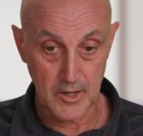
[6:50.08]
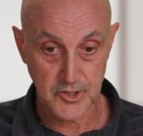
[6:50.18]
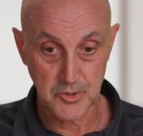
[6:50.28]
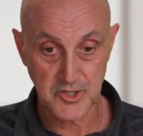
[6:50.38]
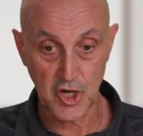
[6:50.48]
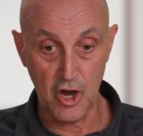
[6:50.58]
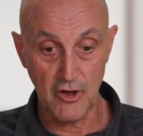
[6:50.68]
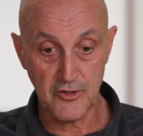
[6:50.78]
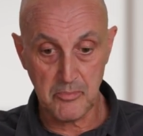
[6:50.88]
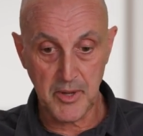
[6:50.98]
So it's
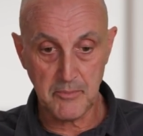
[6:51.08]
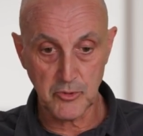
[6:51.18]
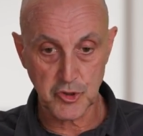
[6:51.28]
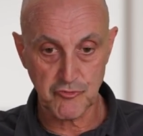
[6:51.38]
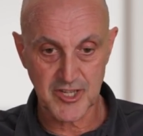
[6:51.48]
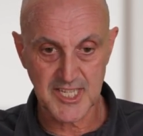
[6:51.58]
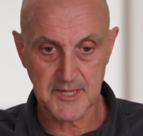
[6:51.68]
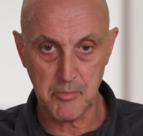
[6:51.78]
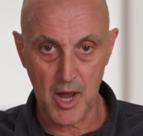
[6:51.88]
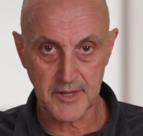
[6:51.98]
other people's
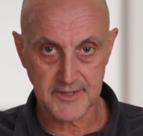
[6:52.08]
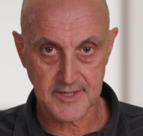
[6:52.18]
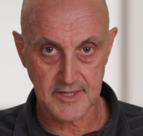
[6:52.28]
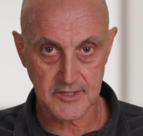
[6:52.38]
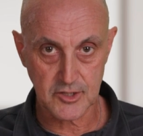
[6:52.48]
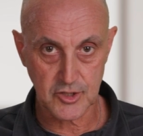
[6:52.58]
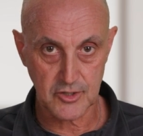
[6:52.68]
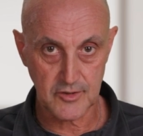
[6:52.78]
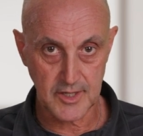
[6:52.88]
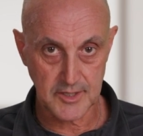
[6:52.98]
responses to
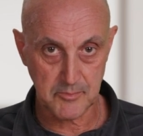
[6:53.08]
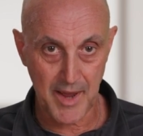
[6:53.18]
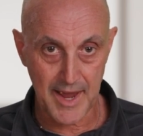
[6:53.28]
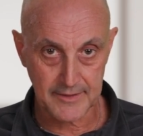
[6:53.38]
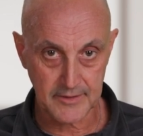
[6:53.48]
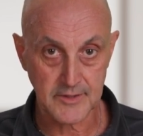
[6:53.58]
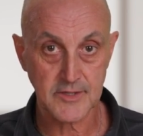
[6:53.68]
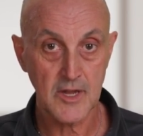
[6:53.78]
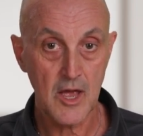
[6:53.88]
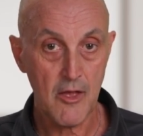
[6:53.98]
these
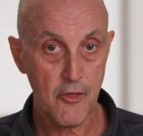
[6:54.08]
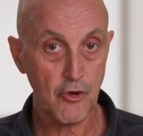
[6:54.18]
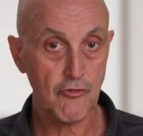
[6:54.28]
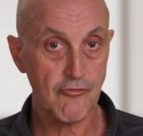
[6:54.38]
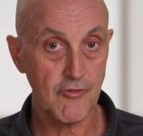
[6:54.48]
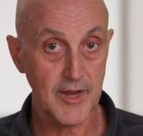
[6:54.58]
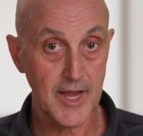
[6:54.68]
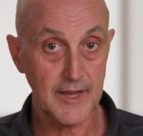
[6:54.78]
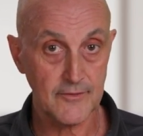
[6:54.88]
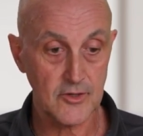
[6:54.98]
patterns that
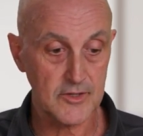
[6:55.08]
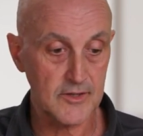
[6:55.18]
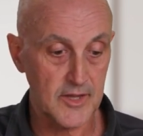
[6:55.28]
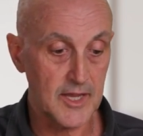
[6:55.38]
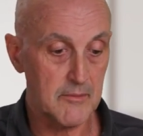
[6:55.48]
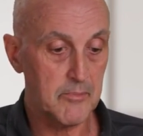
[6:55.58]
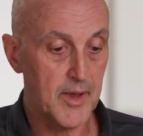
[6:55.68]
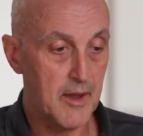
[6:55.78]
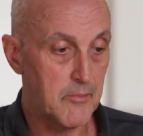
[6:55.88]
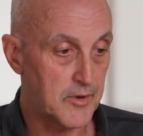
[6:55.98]
create the
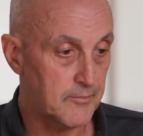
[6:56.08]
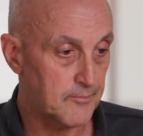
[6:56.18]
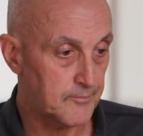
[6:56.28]
impairment.